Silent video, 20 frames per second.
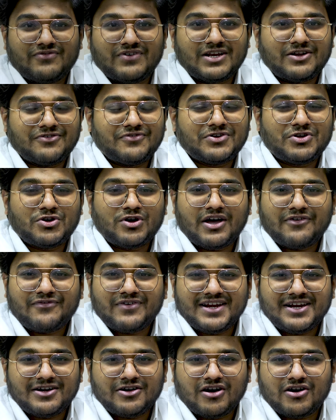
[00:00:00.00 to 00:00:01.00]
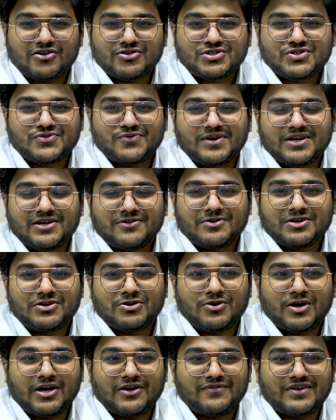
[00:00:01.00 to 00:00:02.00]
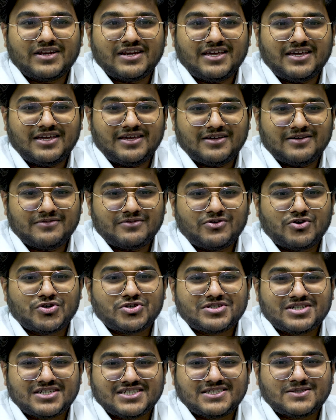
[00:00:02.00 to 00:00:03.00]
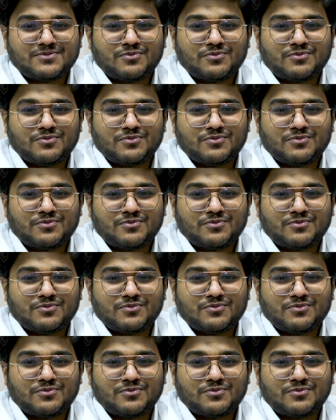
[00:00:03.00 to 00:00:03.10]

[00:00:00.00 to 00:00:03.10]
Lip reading: whenever you have any doubts, whenever you have any questions,